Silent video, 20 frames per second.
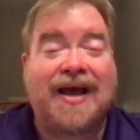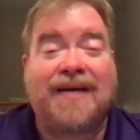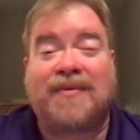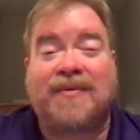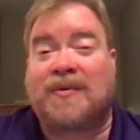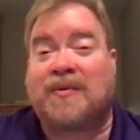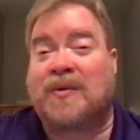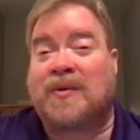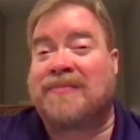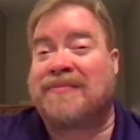
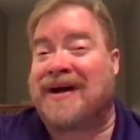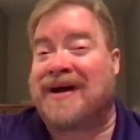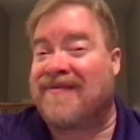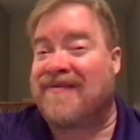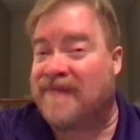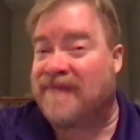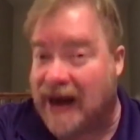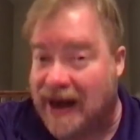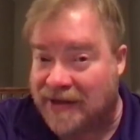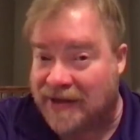But what my
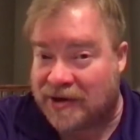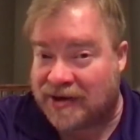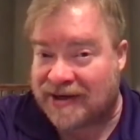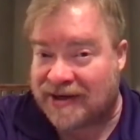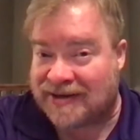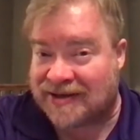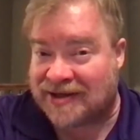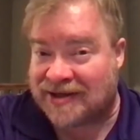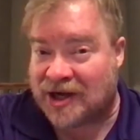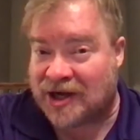father
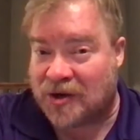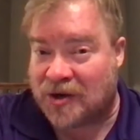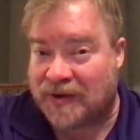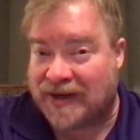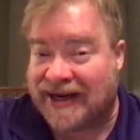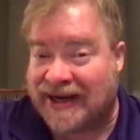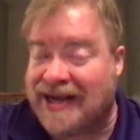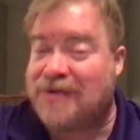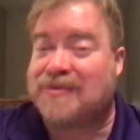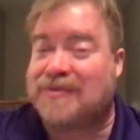didn't know
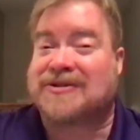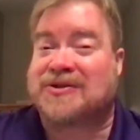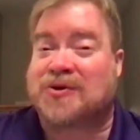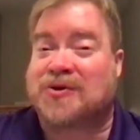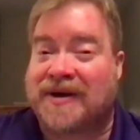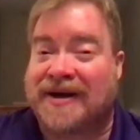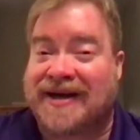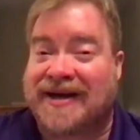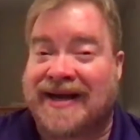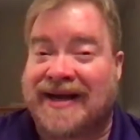that he was
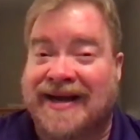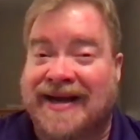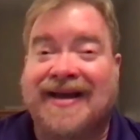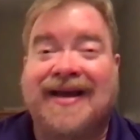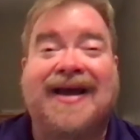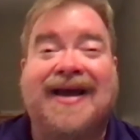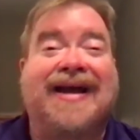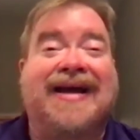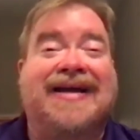going to get